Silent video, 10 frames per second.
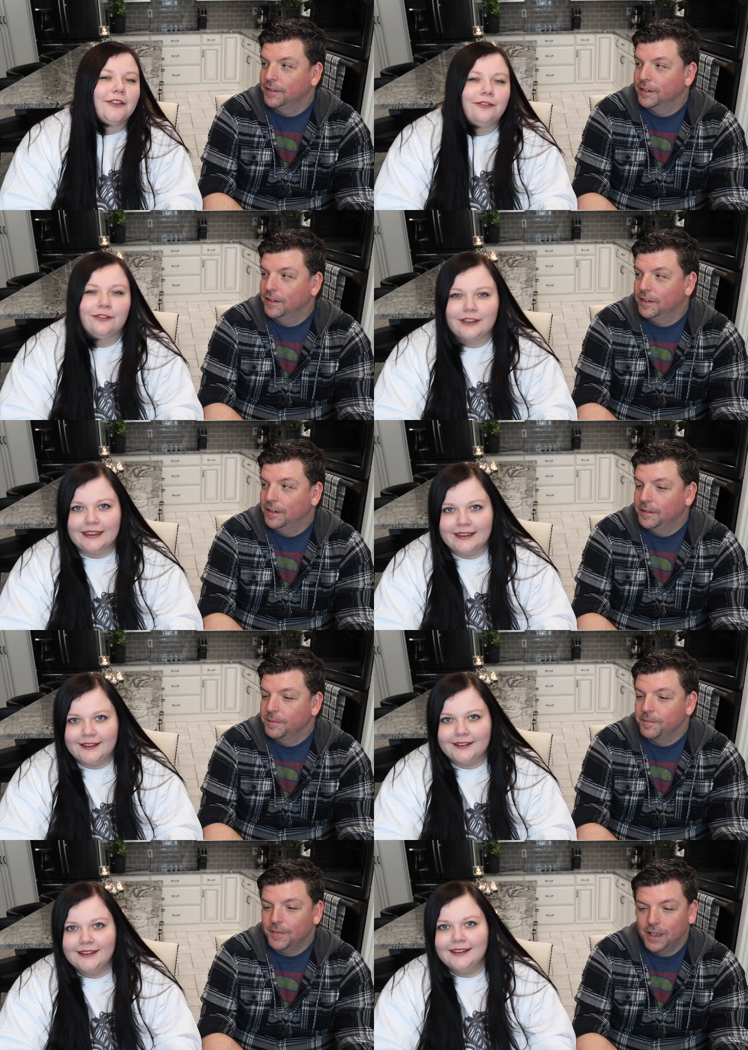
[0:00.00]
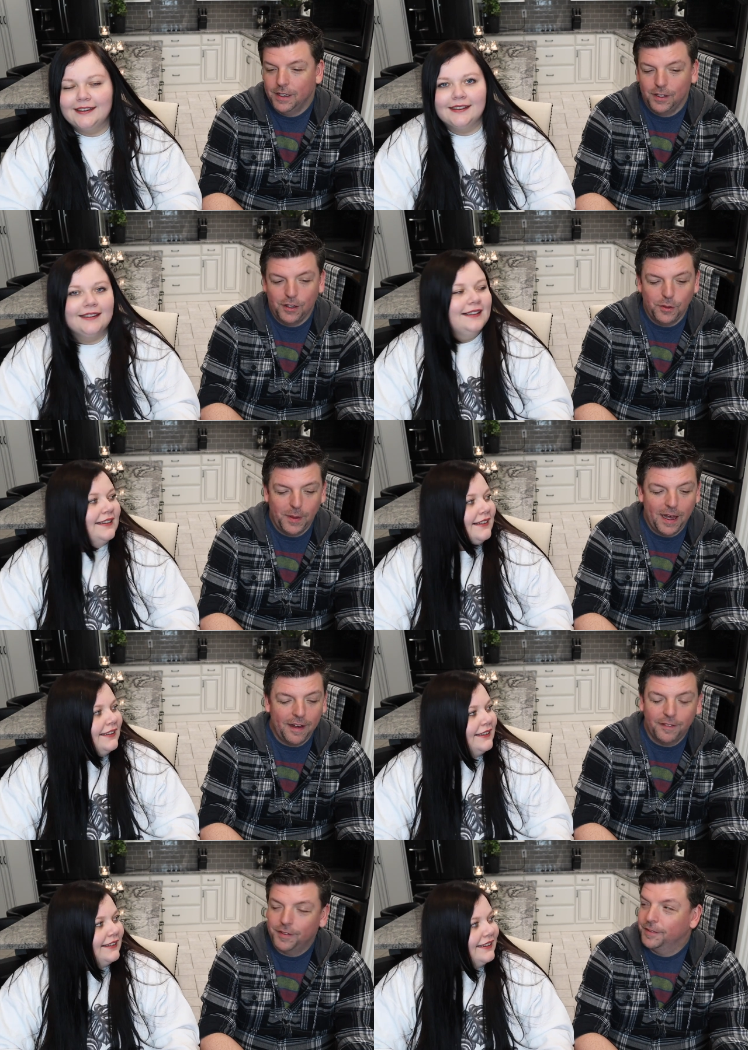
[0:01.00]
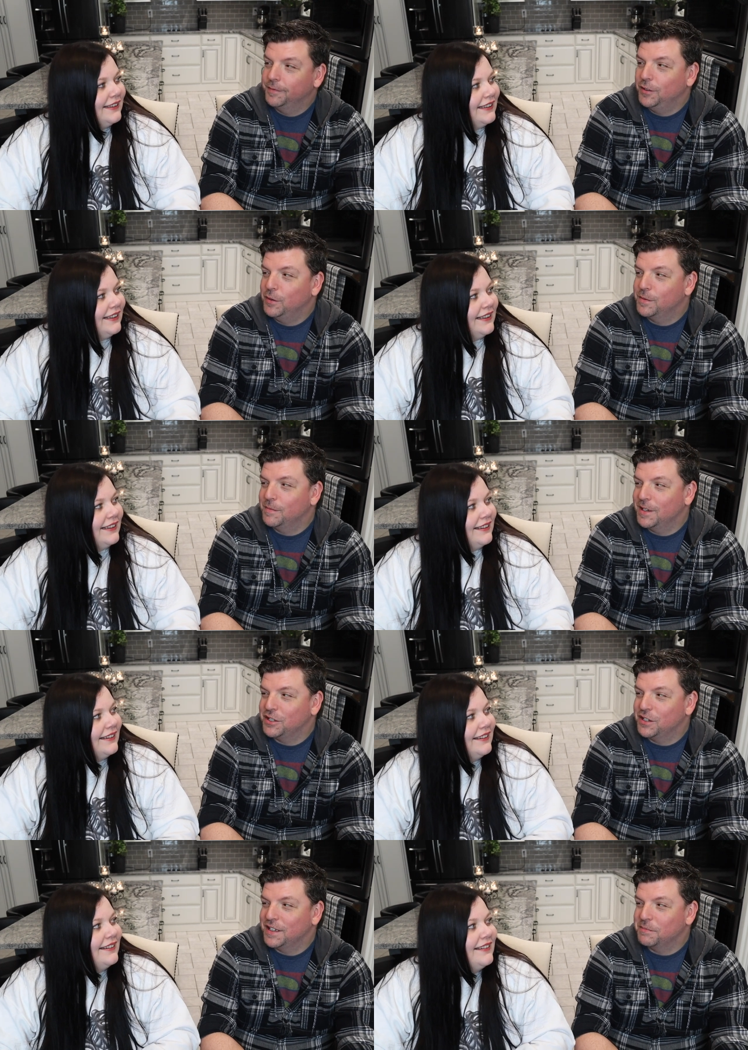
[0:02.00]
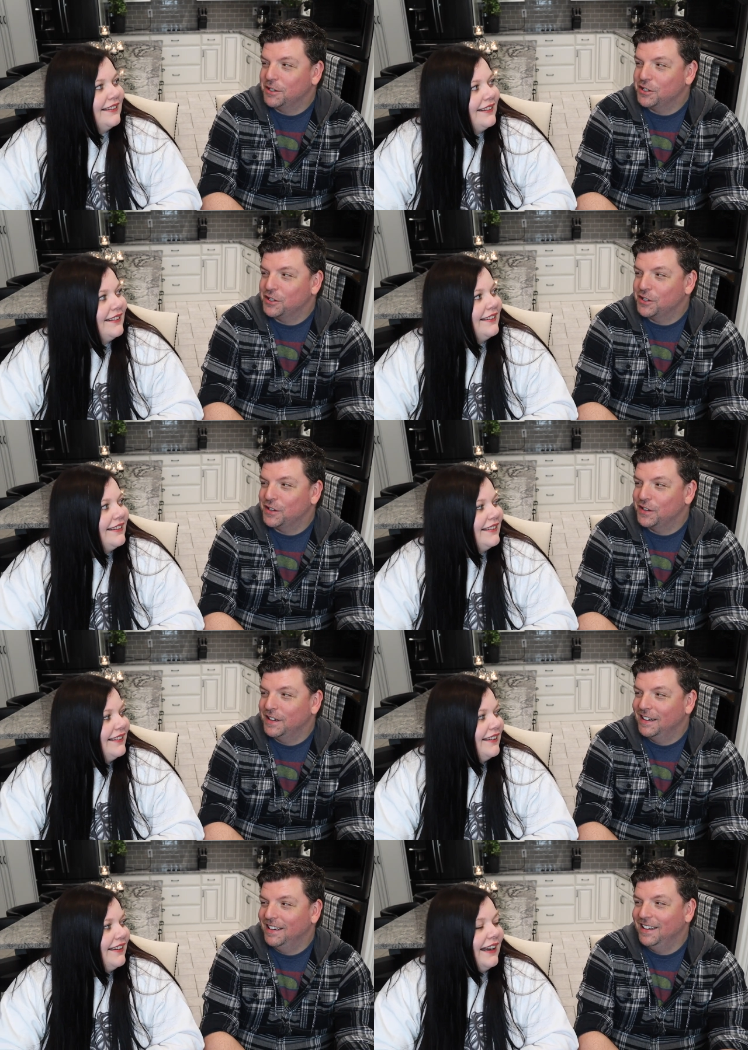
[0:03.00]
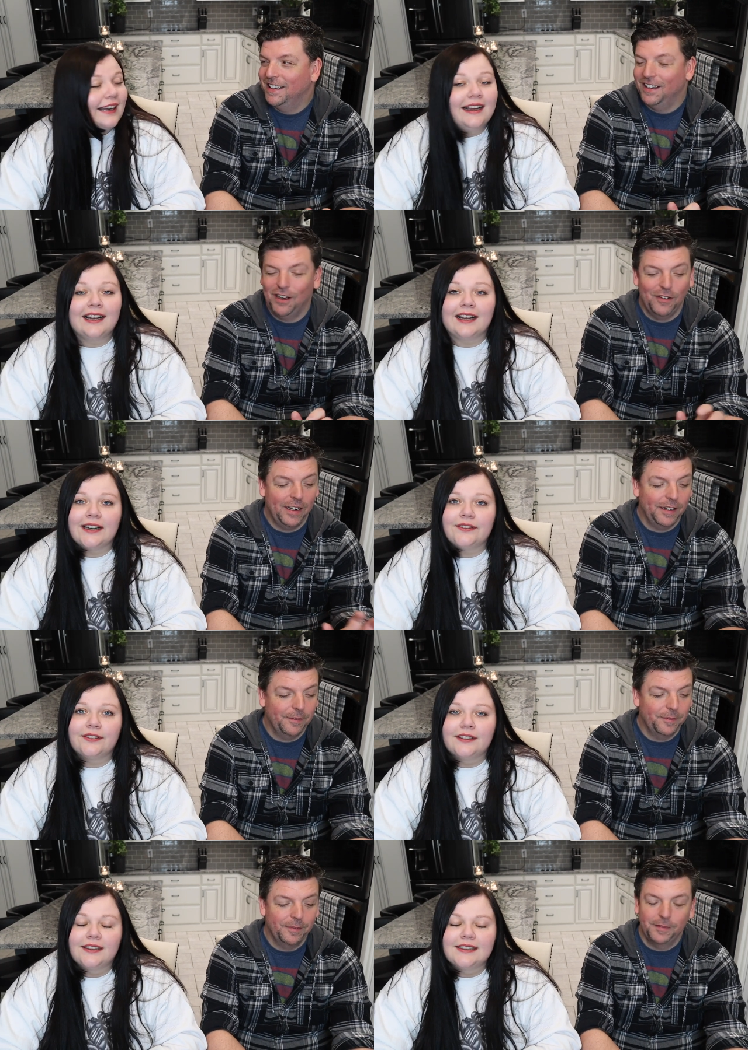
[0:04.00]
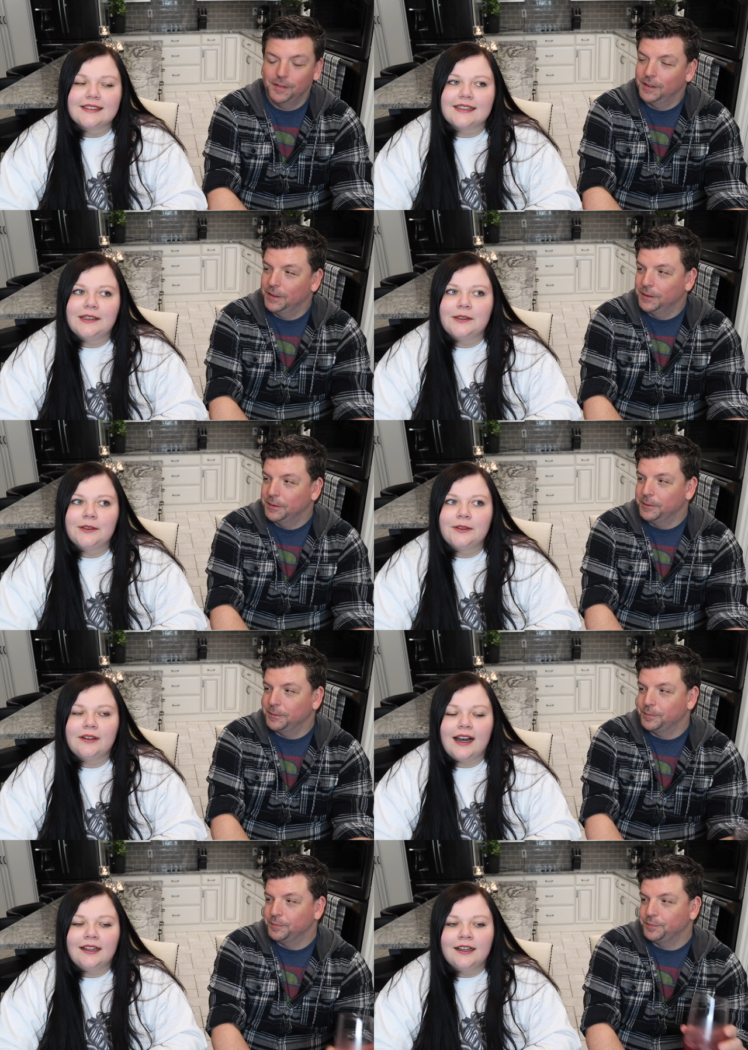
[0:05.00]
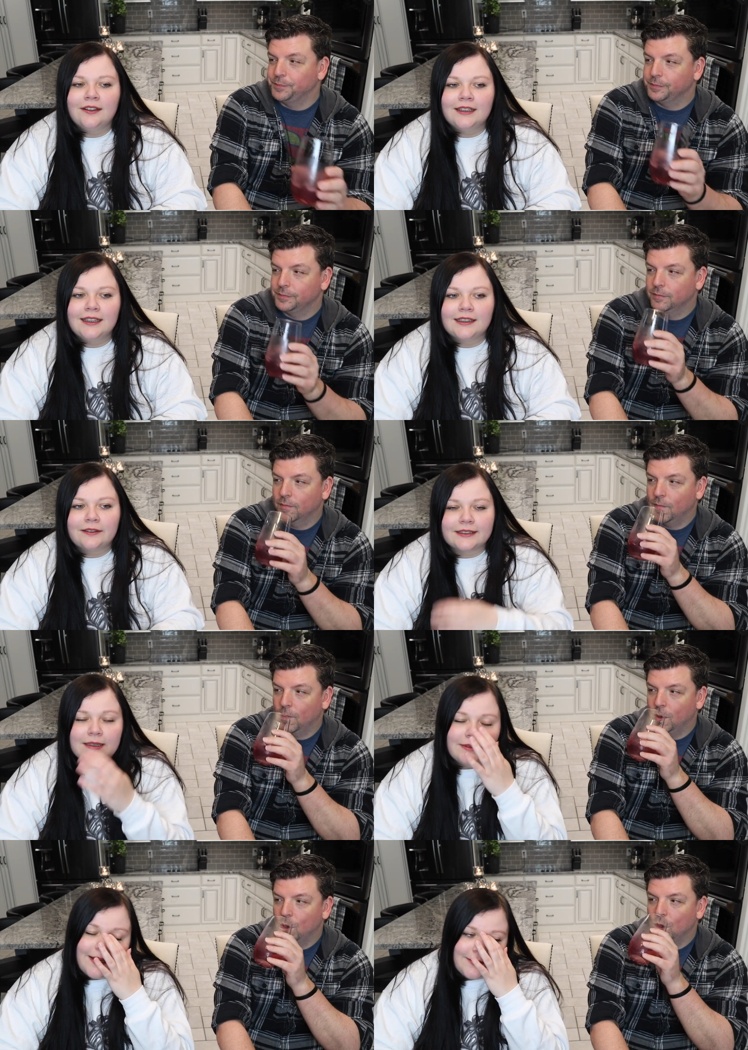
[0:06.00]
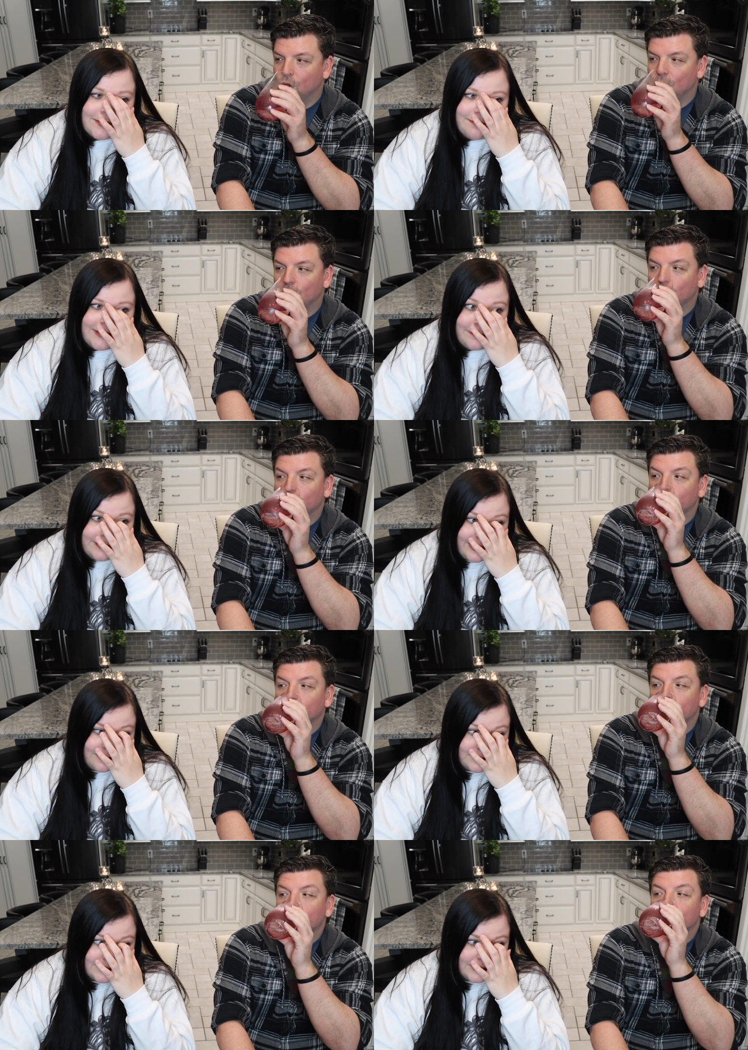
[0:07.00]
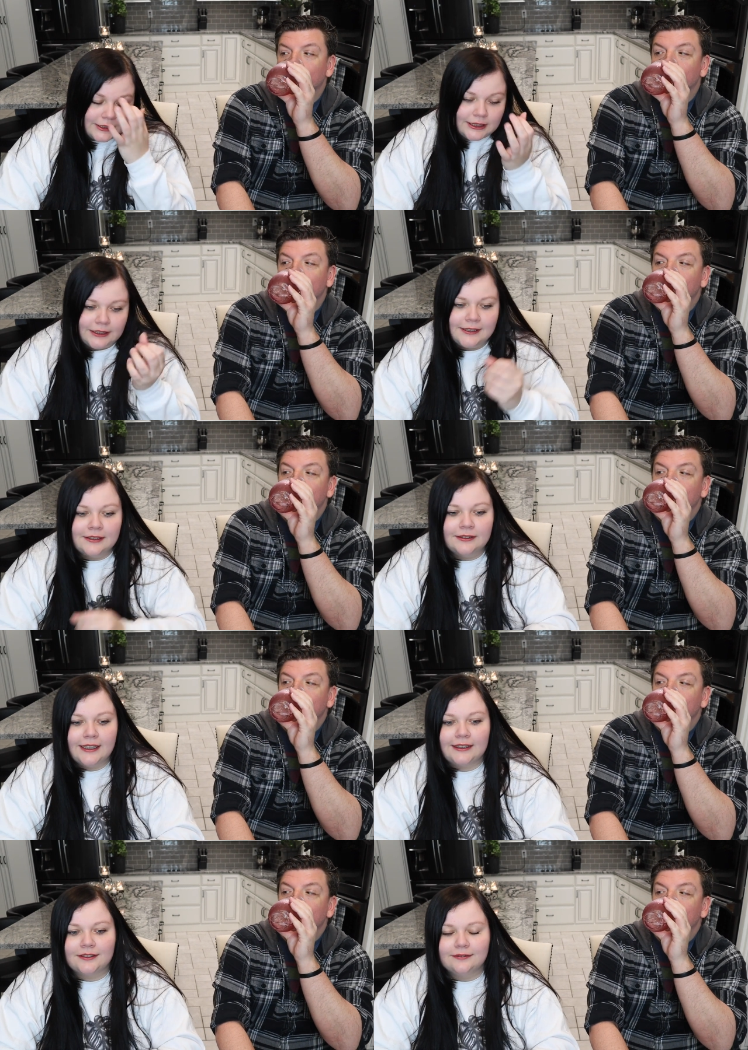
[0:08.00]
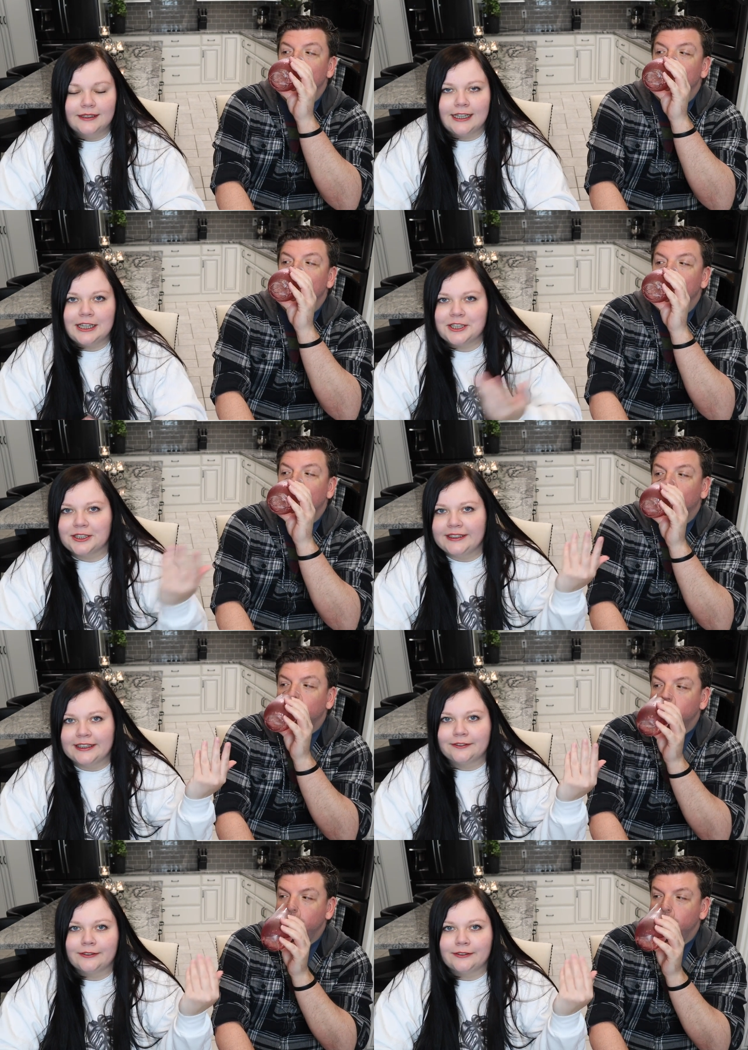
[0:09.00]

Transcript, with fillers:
Speaker 1: for free.
Speaker 2: You have you mentioned as much.
Speaker 1: I have. So I know like sometimes with big plant orders, you like occasionally get a